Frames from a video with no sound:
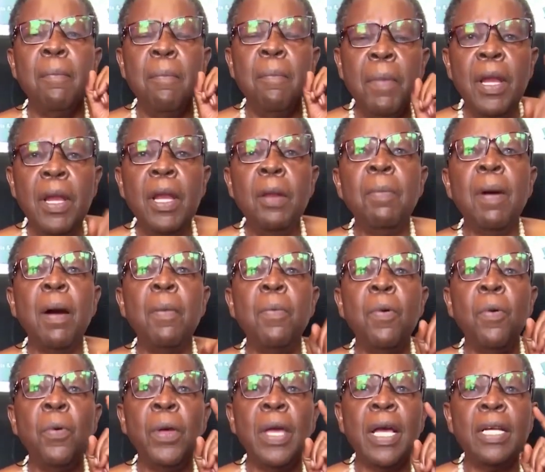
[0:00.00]
the minimum
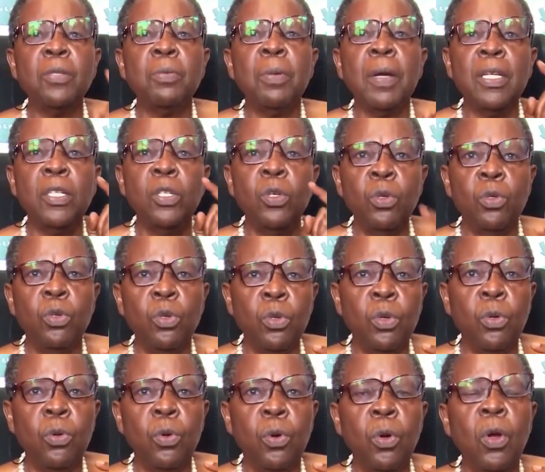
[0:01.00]
we expect you to
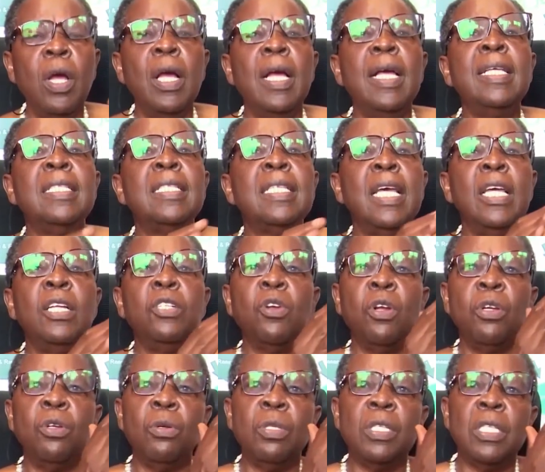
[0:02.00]
do is
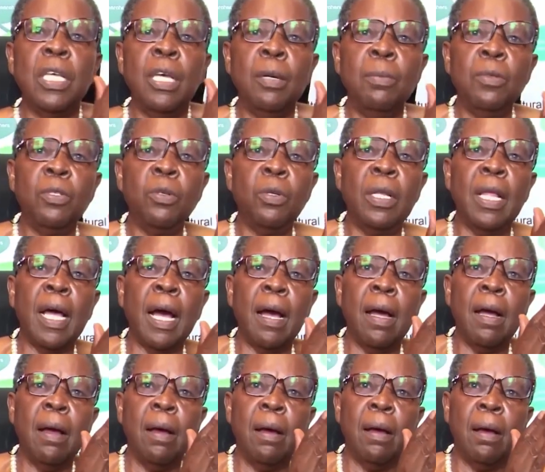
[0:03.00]
introduce him to
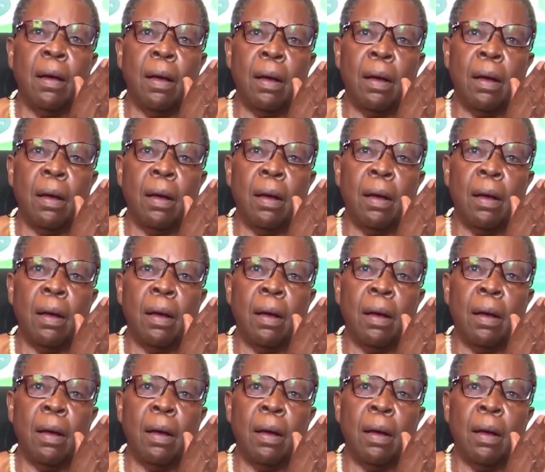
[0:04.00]
the